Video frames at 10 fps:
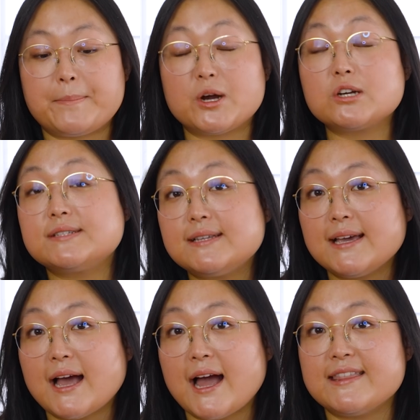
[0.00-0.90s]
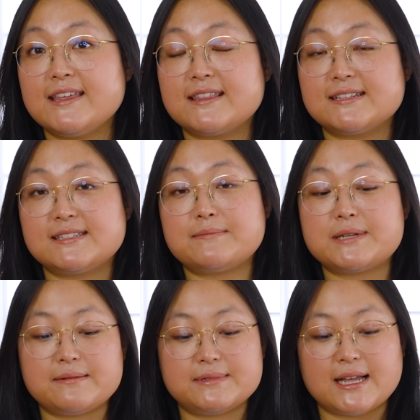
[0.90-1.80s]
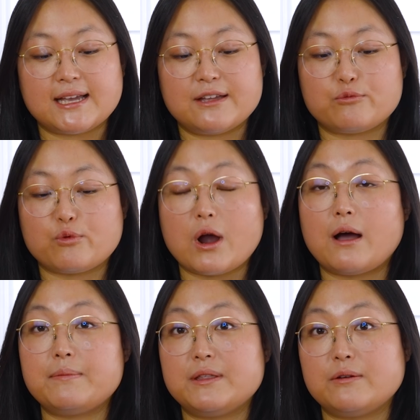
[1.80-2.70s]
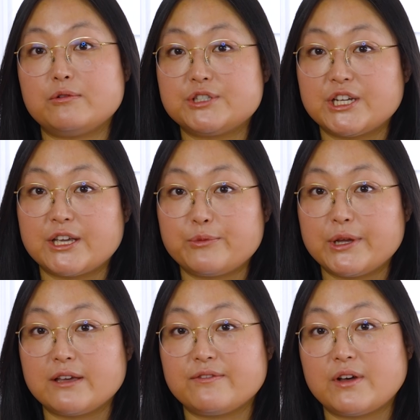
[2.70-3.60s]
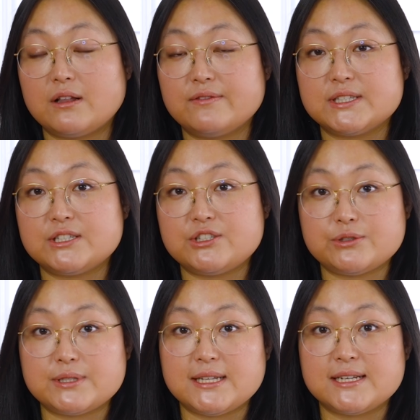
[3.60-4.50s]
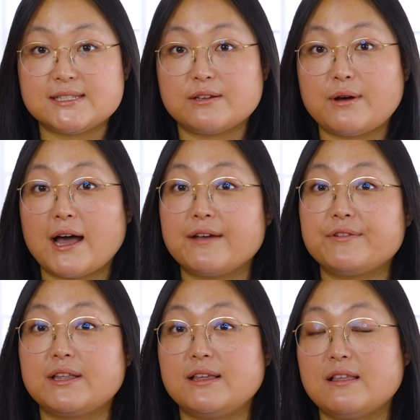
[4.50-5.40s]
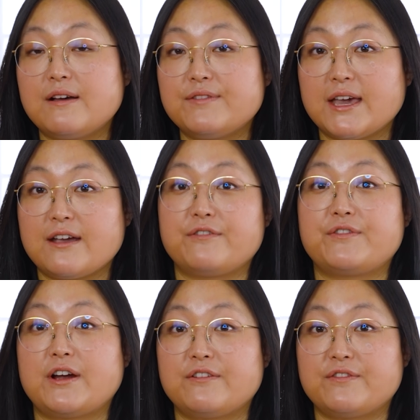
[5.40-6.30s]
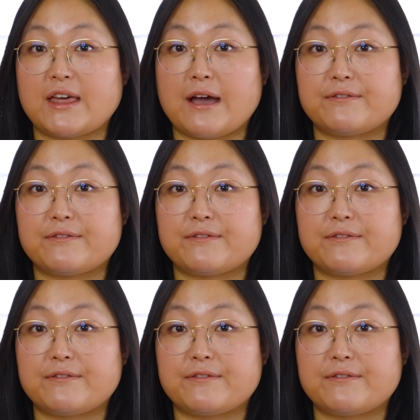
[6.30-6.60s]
Personally, I think that sometimes that can rob the chicken wing of all of its juiciness, so I really love the air fryer for that